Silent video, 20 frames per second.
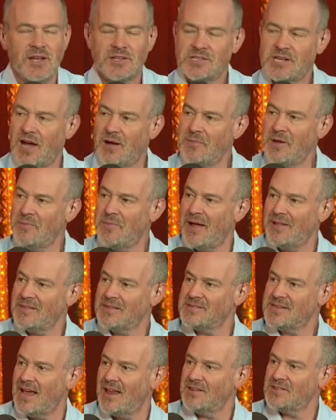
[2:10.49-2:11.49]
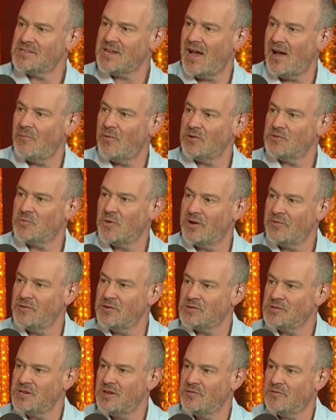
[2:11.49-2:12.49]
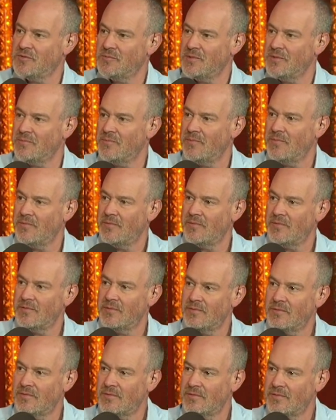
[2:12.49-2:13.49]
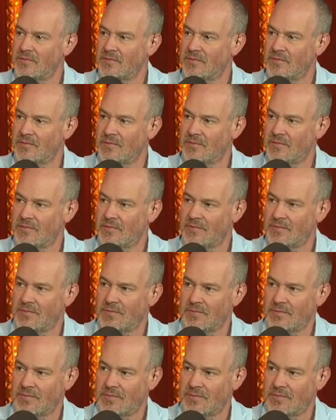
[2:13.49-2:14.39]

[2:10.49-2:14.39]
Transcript: Tell me about the Dallas Cowboys. What have you seen from them? Do we play the